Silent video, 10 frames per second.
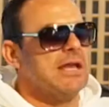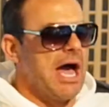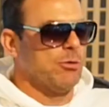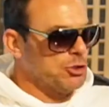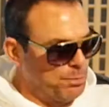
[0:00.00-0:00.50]

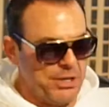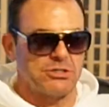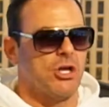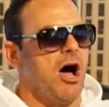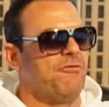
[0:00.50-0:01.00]
night was you
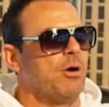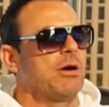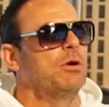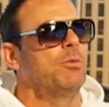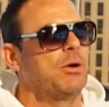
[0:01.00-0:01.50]
pissed off what
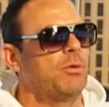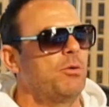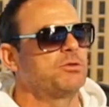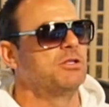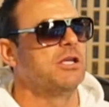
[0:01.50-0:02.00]
what, what, what
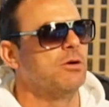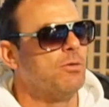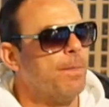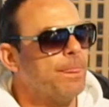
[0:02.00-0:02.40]
was the deal It's kind